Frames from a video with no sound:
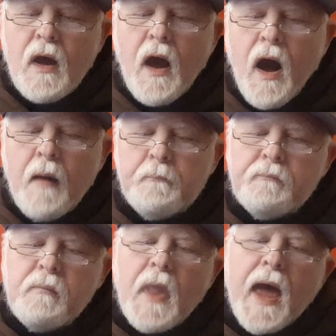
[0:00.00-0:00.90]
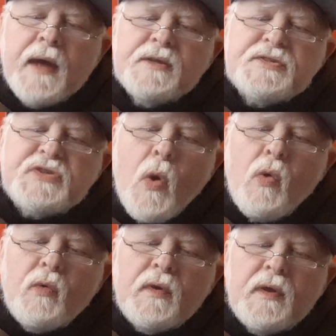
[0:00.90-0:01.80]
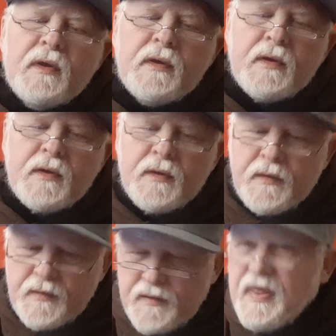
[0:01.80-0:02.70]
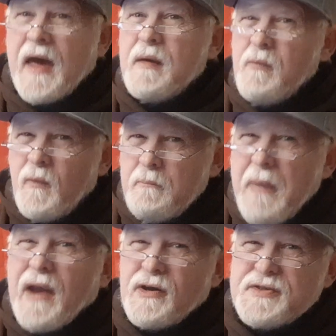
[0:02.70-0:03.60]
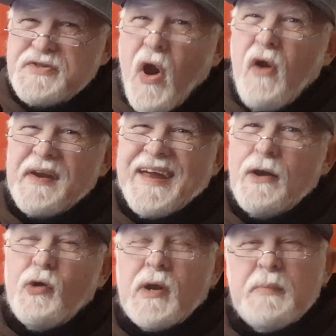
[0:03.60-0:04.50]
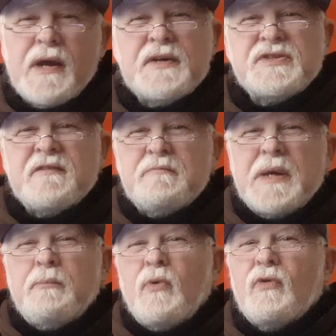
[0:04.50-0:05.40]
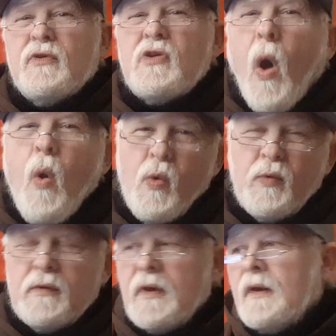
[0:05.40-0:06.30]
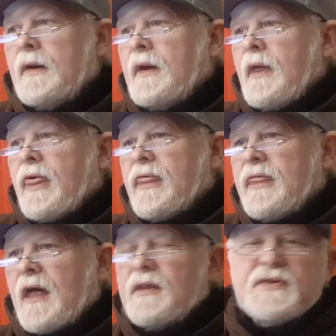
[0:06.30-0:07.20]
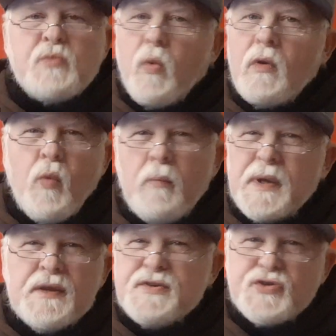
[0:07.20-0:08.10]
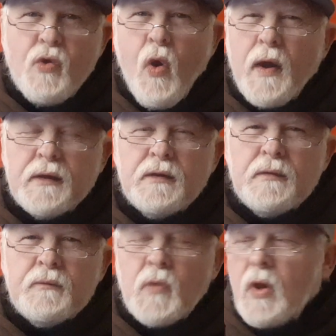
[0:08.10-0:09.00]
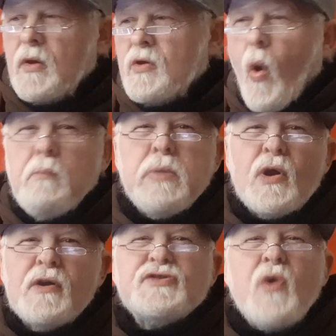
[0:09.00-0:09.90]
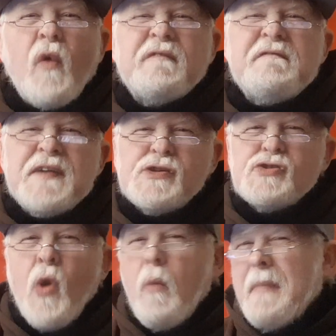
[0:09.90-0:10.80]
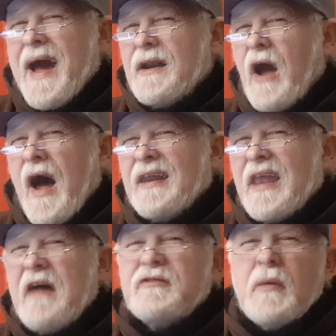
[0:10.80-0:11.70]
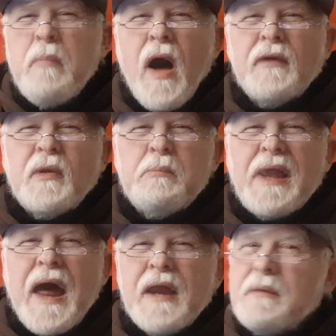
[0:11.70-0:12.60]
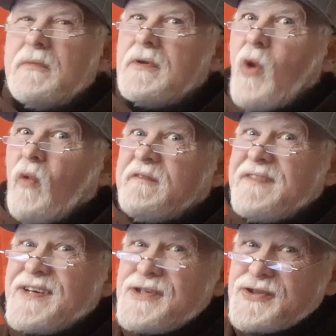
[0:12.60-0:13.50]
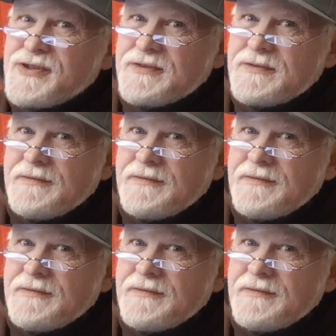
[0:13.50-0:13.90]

Uh, and so uh, they better start hearing because if people don't, then this world will be destroyed. No birds, no fish, no mankind left upon the planet. No fish?